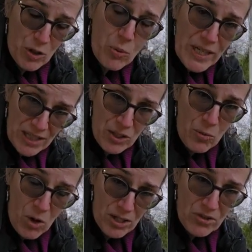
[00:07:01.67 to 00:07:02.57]
The queen could have
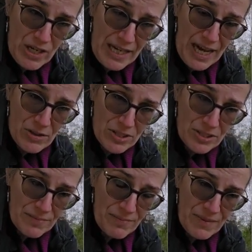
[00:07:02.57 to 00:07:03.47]
walked right
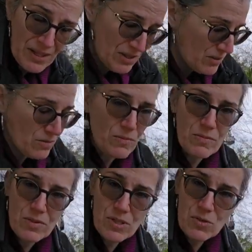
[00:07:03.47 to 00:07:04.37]
out.
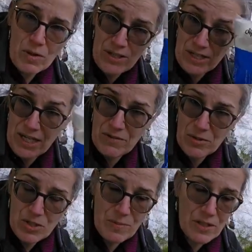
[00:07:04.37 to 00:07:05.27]
Which is why you're going to have your
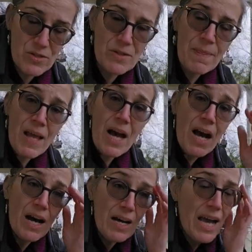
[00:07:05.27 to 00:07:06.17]
marshmallows.
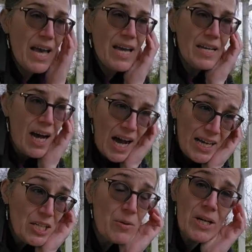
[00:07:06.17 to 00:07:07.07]
And I
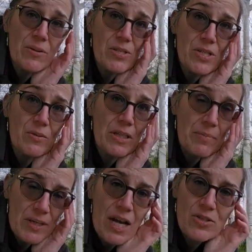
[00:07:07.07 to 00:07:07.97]
knew what I was doing,
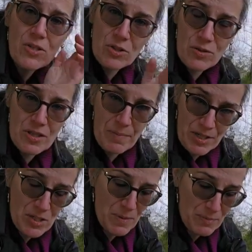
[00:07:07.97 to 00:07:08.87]
but I also knew that a
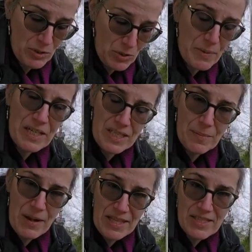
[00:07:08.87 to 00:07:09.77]
bunch of people who picked
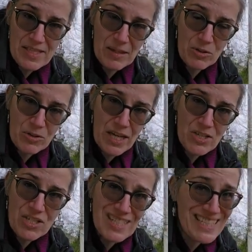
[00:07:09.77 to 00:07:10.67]
up at the same
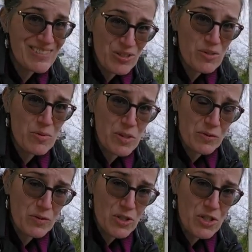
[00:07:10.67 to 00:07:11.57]
location, this was their
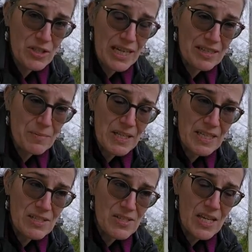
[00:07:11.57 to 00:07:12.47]
first year getting
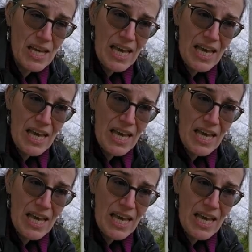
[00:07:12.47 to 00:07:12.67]
bees,